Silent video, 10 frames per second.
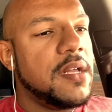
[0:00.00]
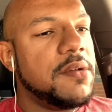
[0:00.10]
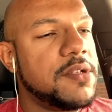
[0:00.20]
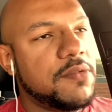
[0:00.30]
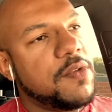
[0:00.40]
was
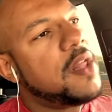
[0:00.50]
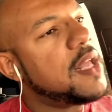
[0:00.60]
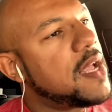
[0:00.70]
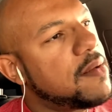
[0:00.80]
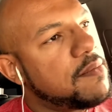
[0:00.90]
this
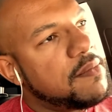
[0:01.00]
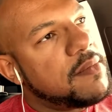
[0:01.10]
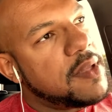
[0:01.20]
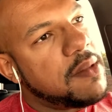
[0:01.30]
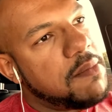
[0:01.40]
really,
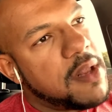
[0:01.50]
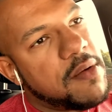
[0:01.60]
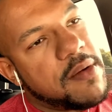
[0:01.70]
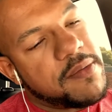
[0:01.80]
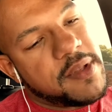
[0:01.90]
in the
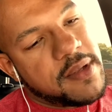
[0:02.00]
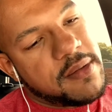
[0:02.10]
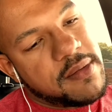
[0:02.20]
middle of the